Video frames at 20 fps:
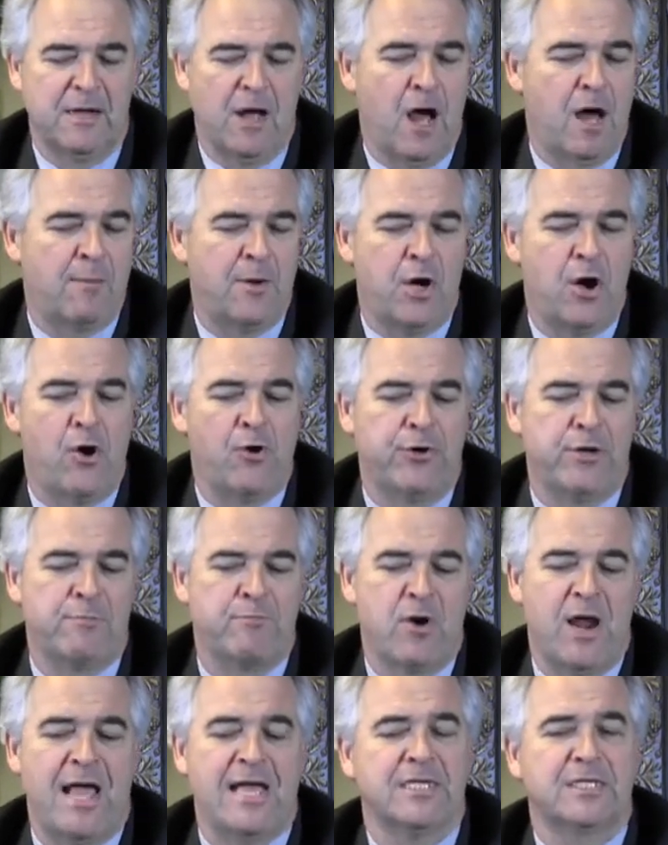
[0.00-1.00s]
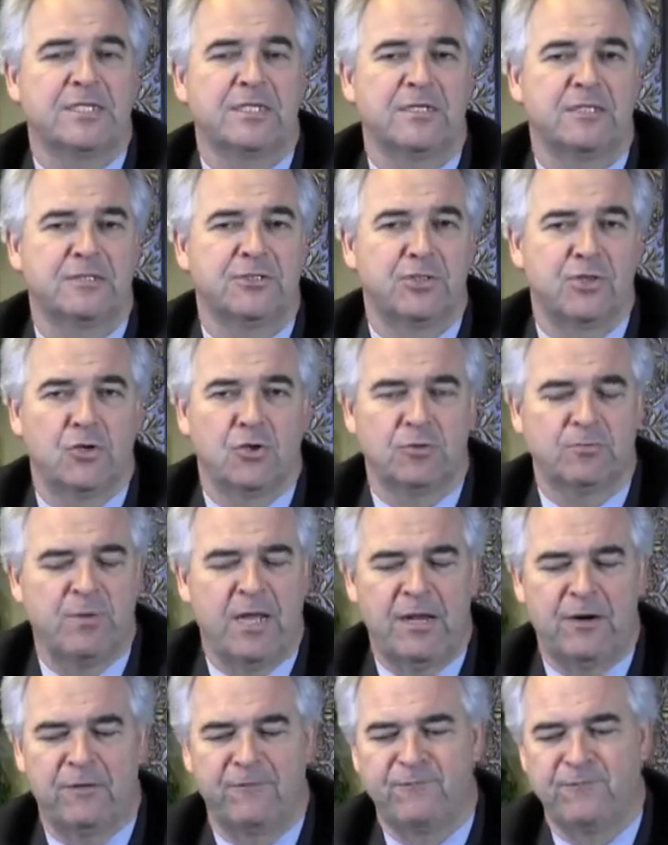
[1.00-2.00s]
Omaha, Nebraska, church
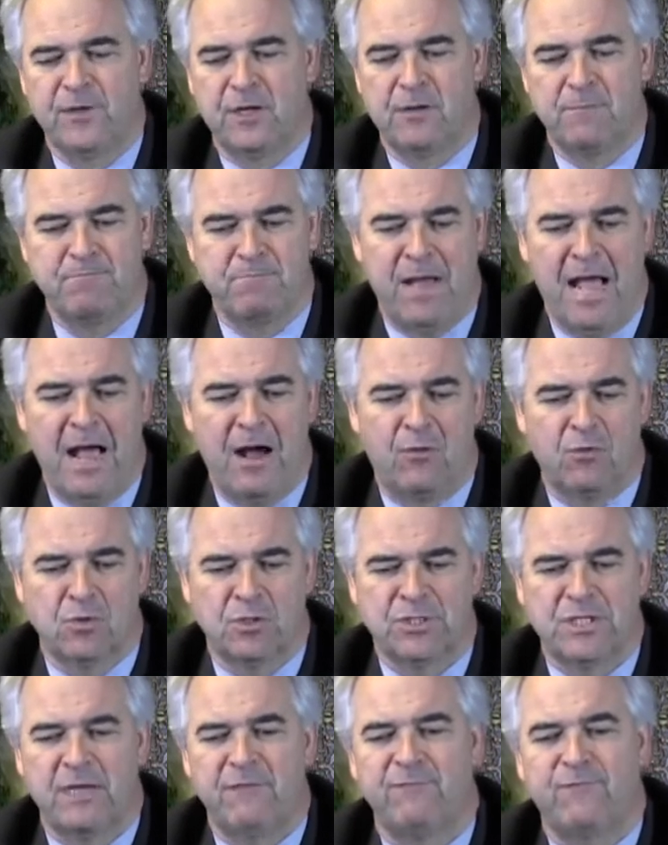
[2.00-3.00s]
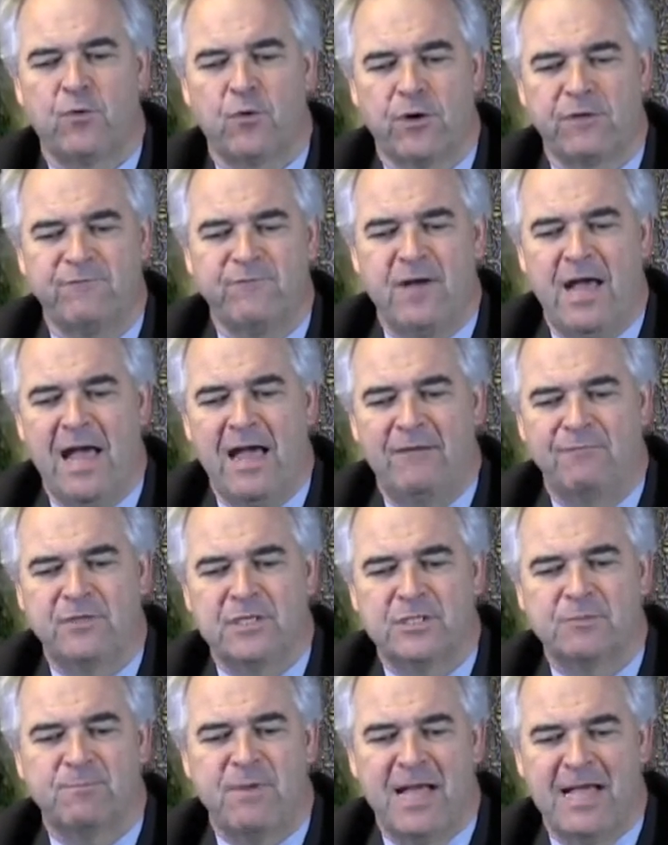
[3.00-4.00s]
planter Philip Bowers had 45
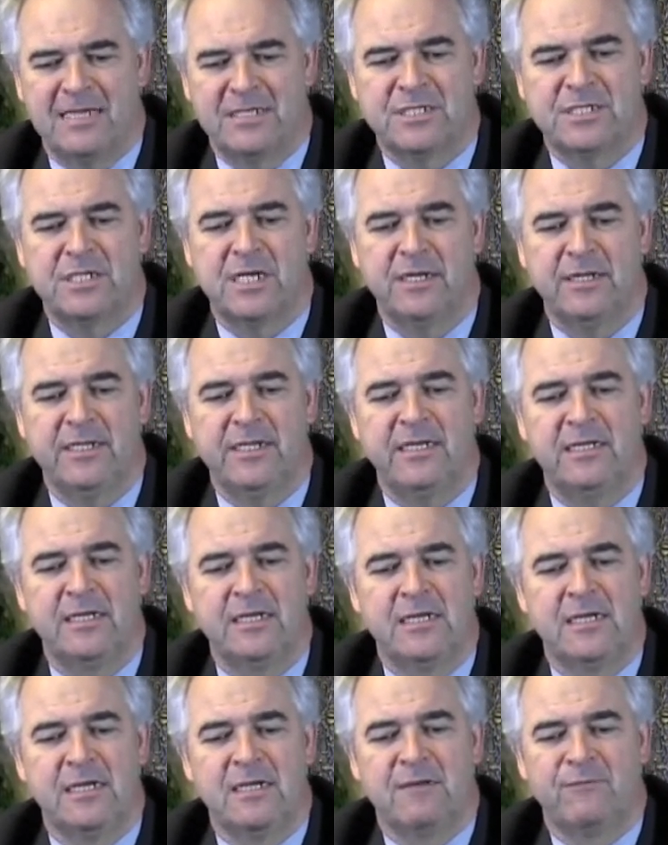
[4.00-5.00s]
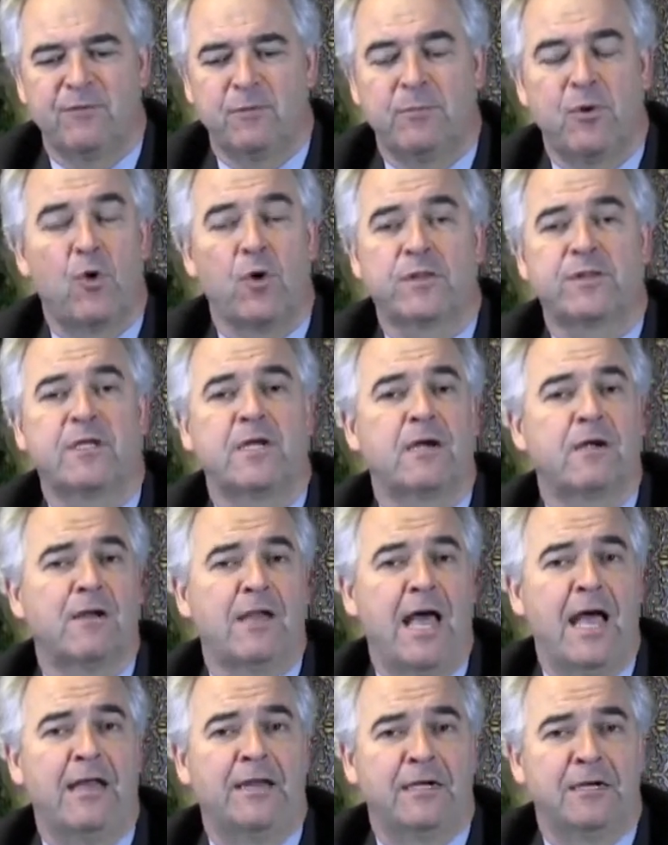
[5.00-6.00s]
this past Sunday. From North
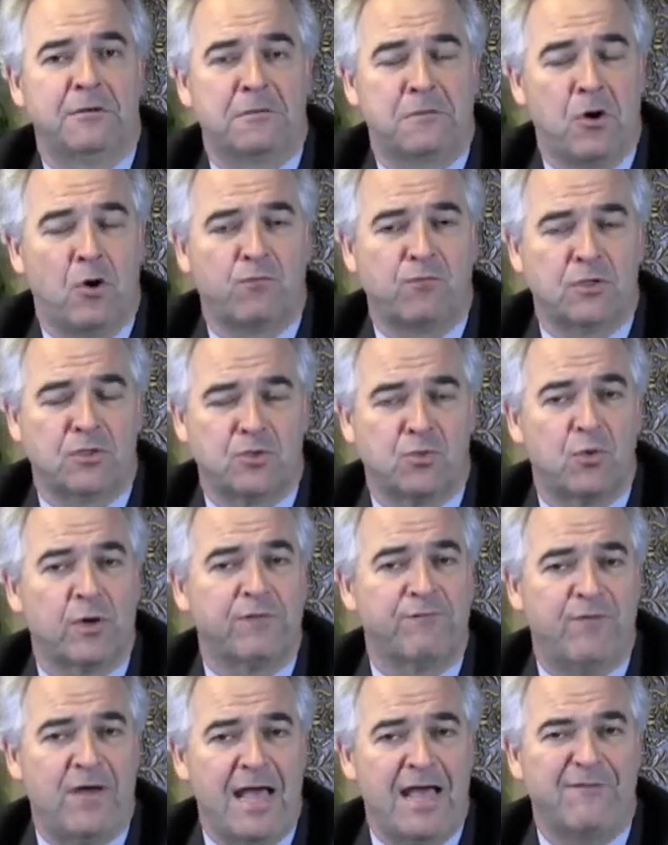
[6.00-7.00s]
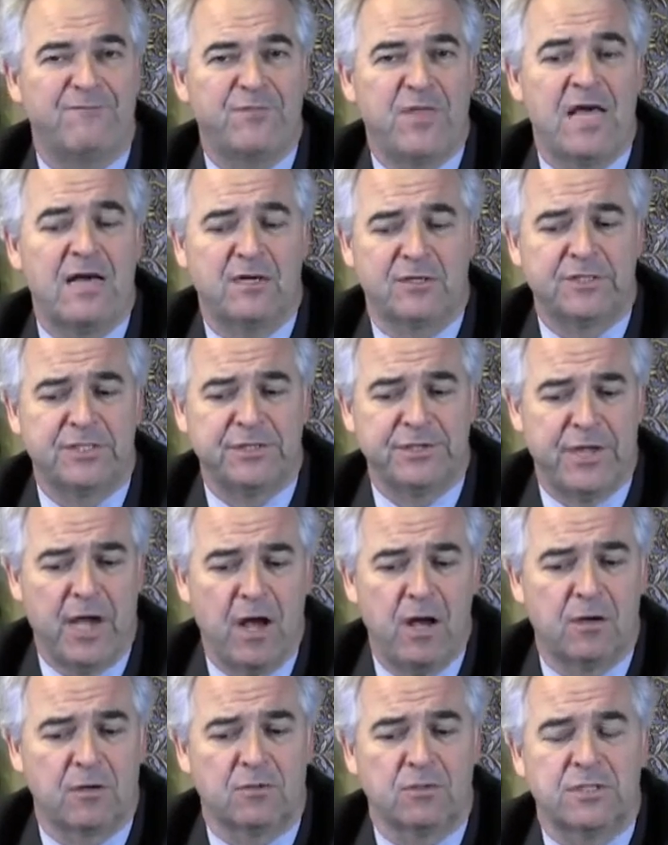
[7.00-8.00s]
Carolina, over
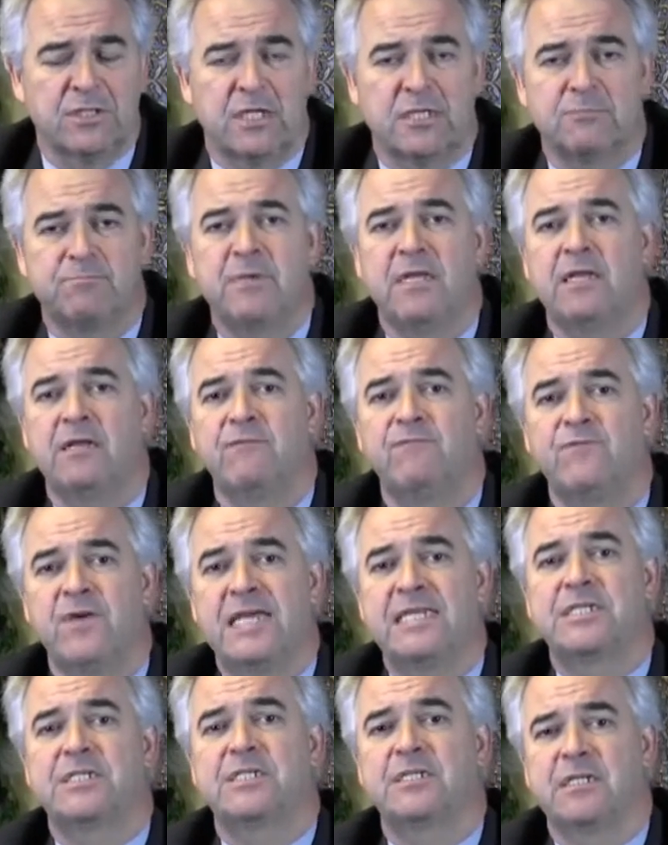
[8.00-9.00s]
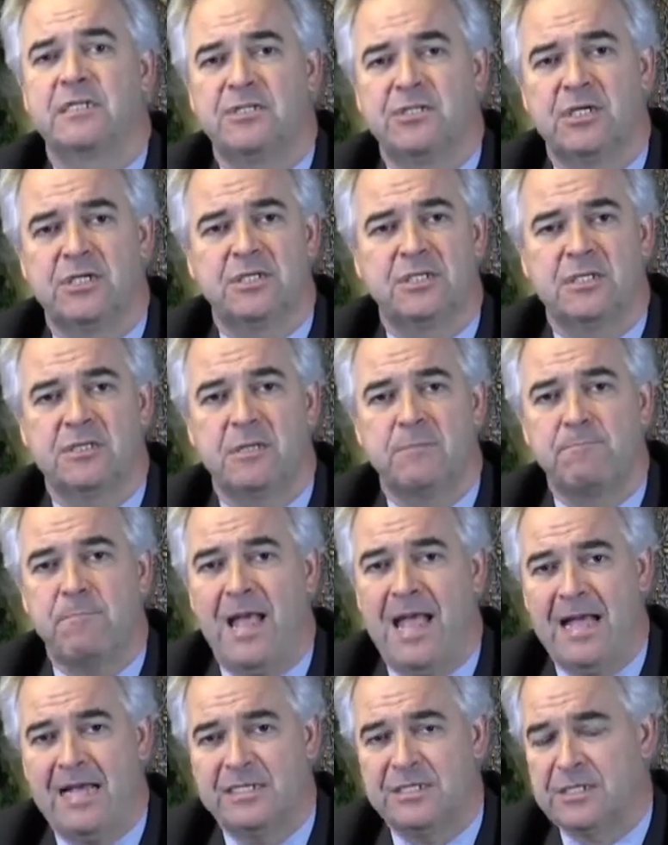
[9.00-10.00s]
$25,000 has been invested just in the
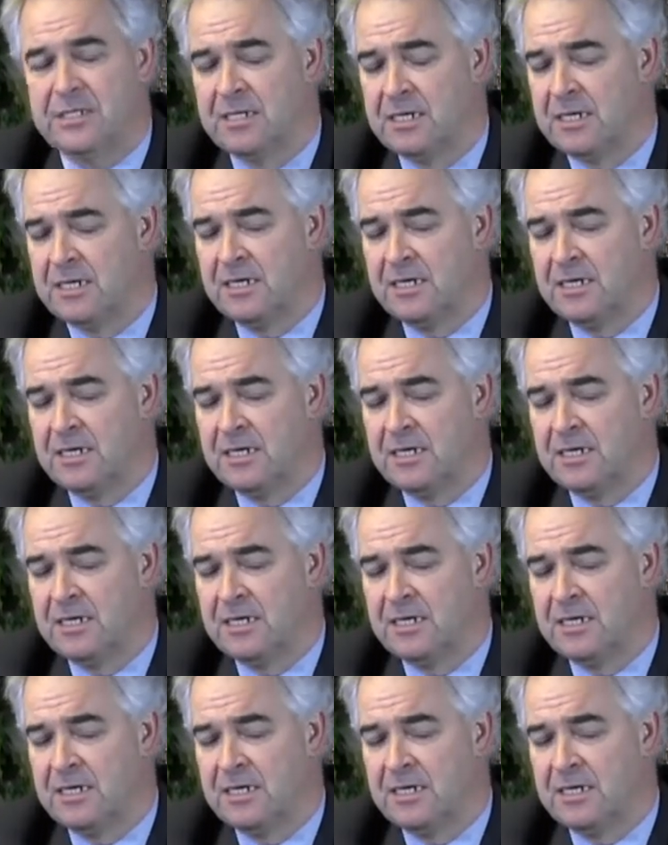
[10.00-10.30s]
past